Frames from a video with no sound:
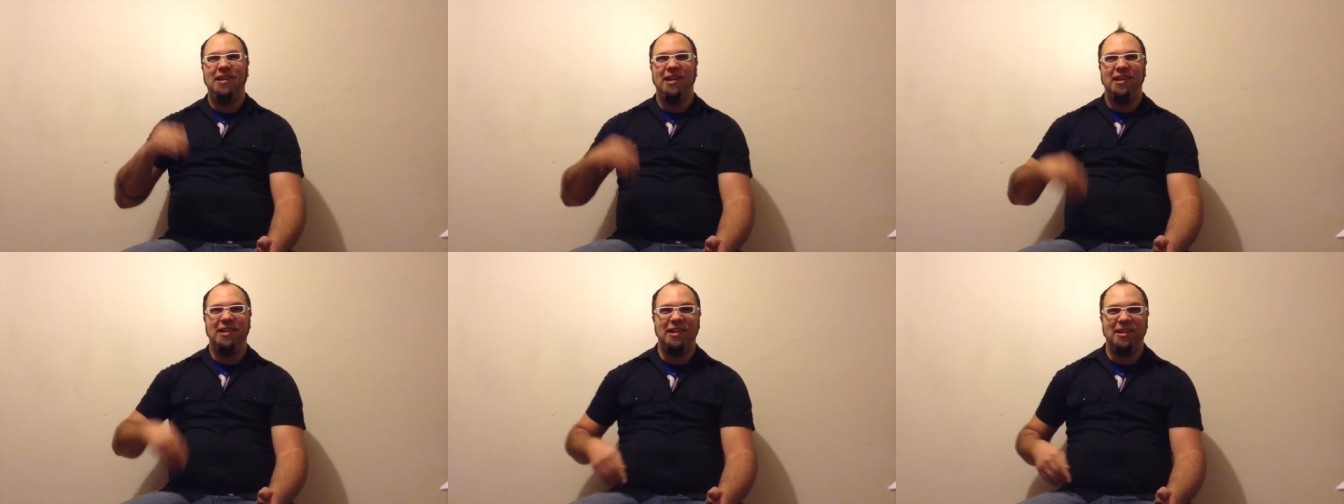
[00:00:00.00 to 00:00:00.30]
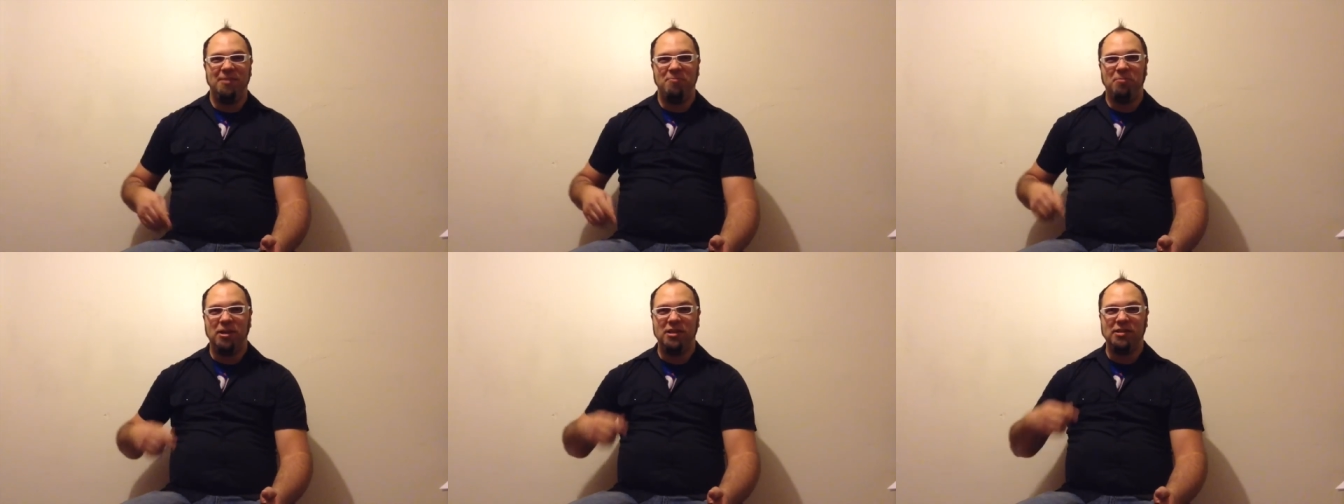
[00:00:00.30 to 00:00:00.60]
and then
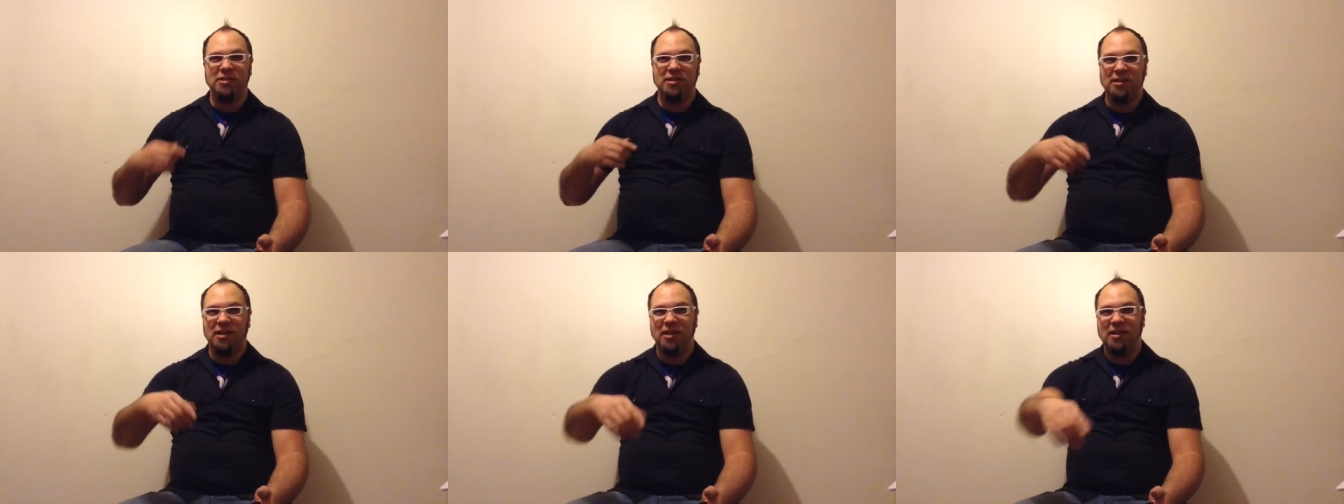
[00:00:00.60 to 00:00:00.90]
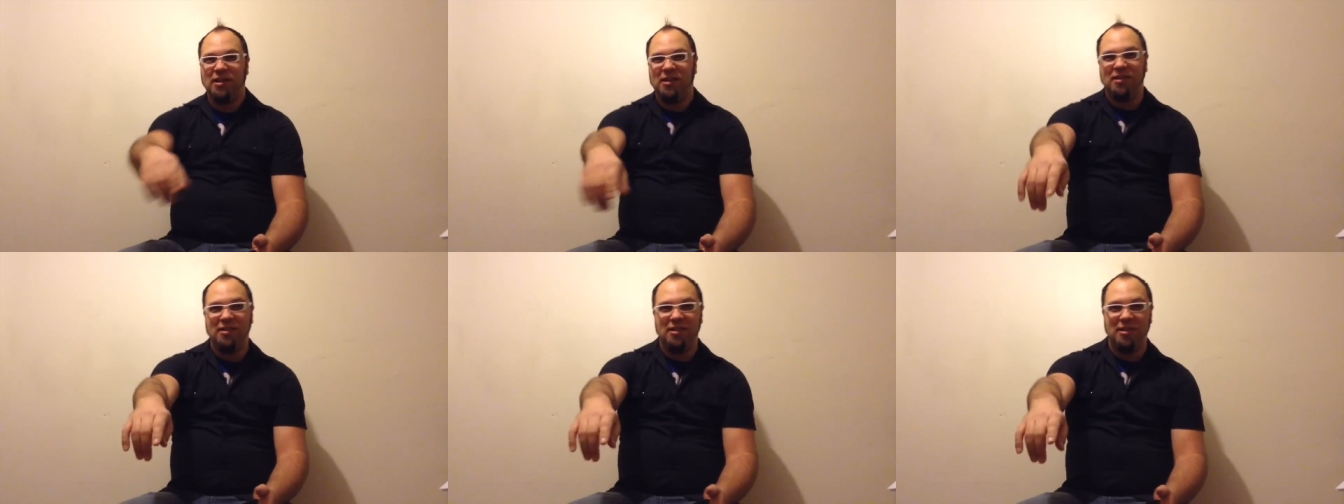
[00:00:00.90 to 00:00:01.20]
he brings
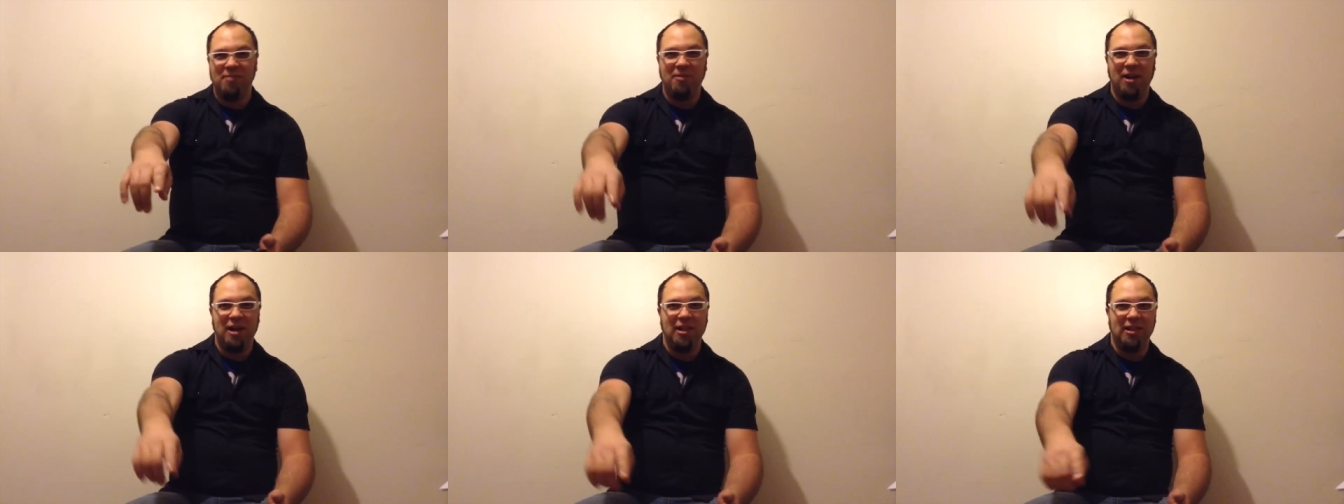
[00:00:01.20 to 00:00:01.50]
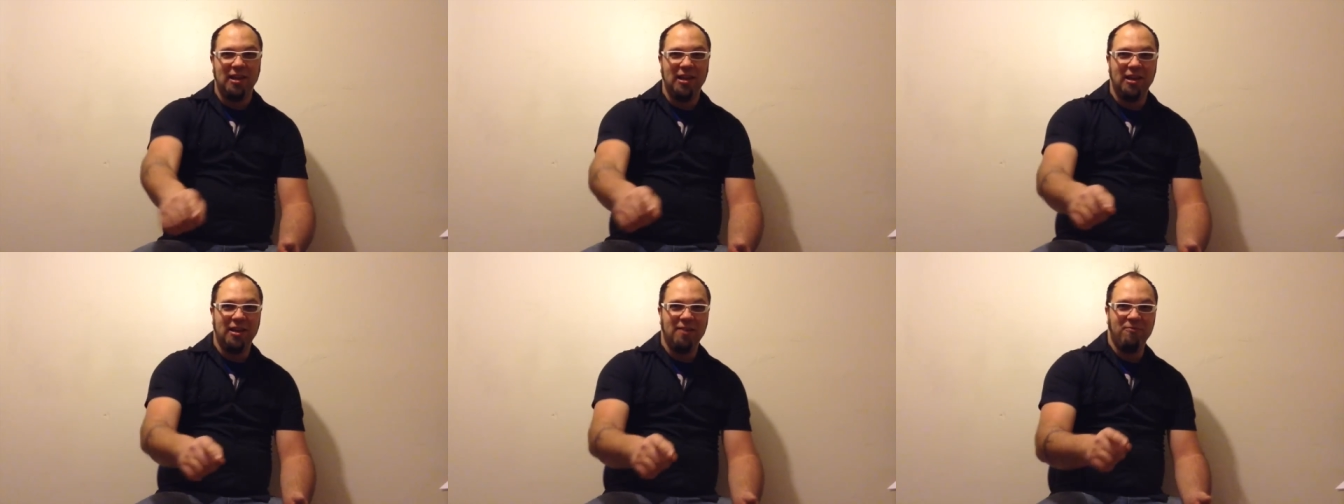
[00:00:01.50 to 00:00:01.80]
the right
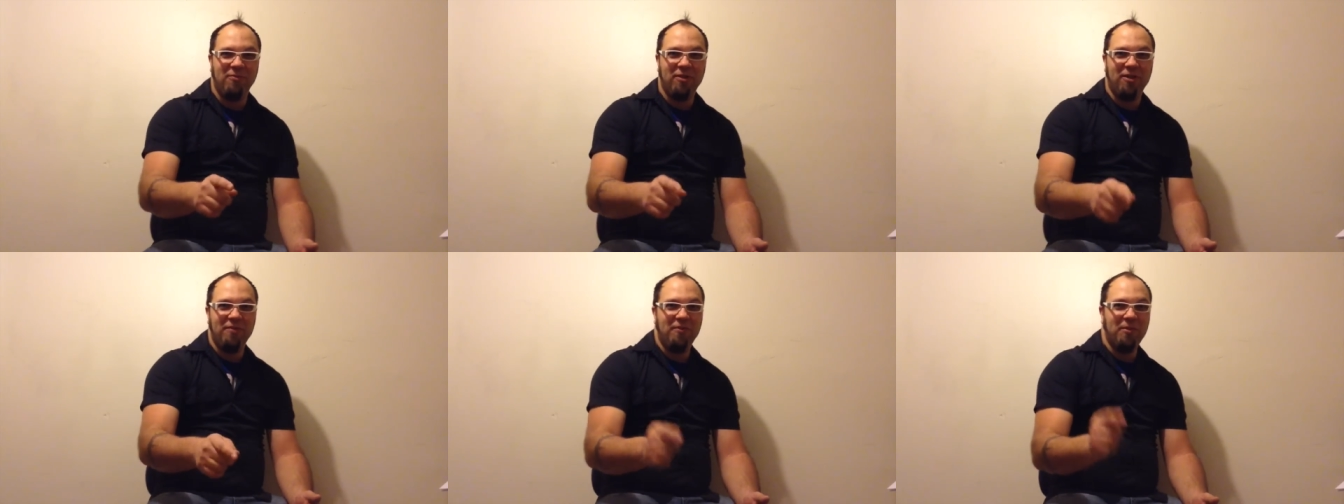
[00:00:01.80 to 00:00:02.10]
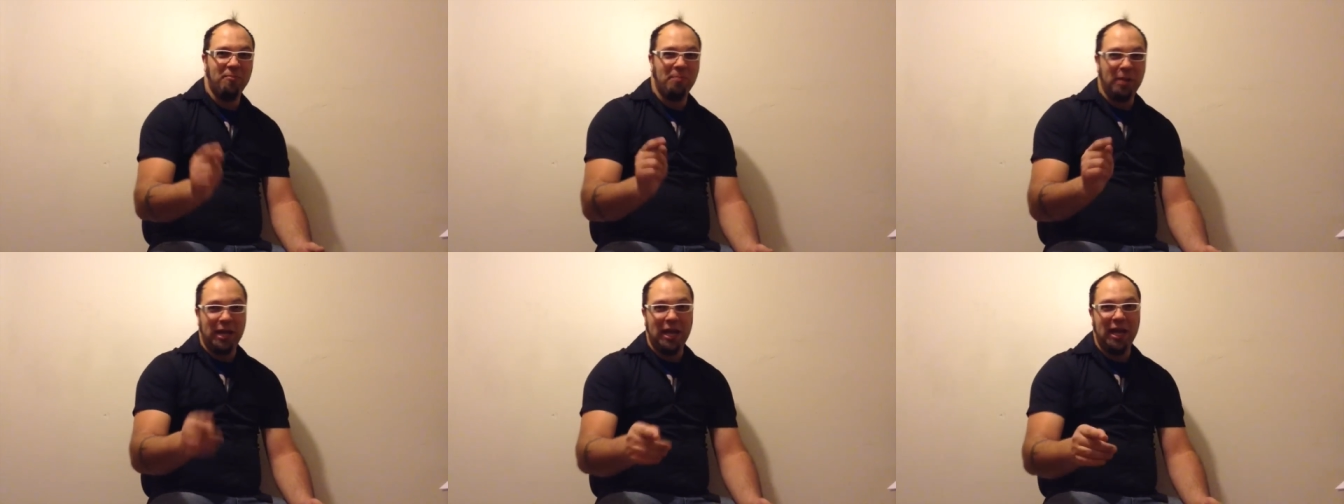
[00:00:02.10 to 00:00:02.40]
leg in front of
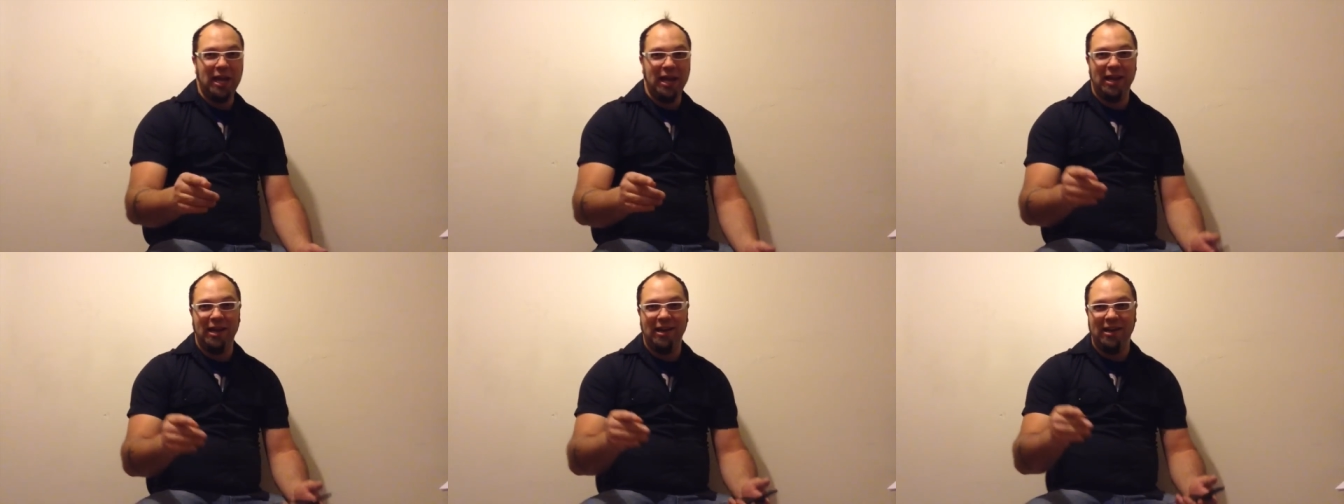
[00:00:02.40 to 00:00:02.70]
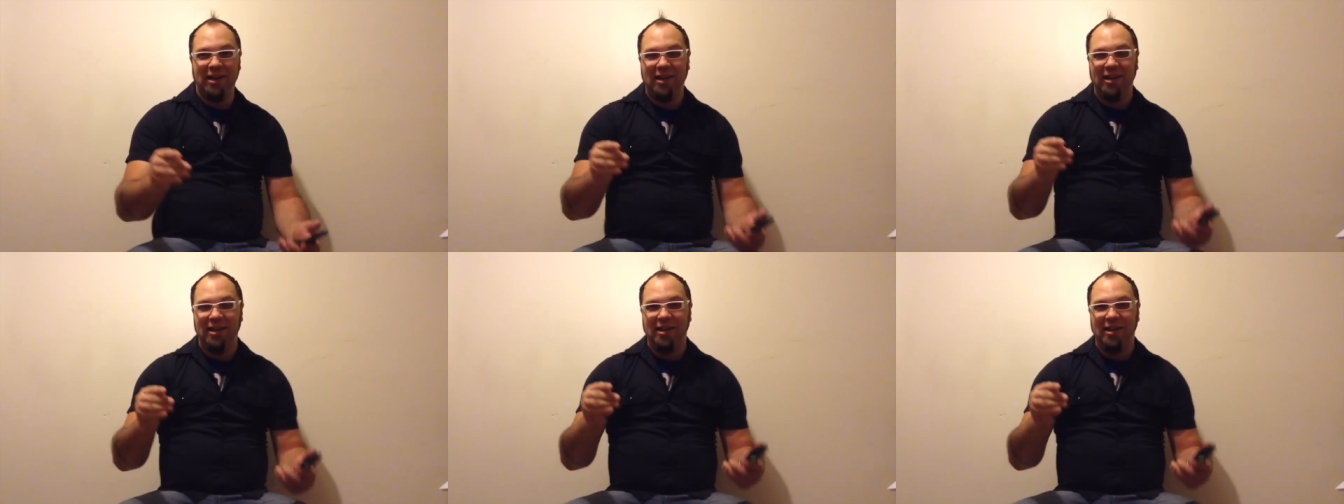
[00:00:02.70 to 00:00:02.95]
him again.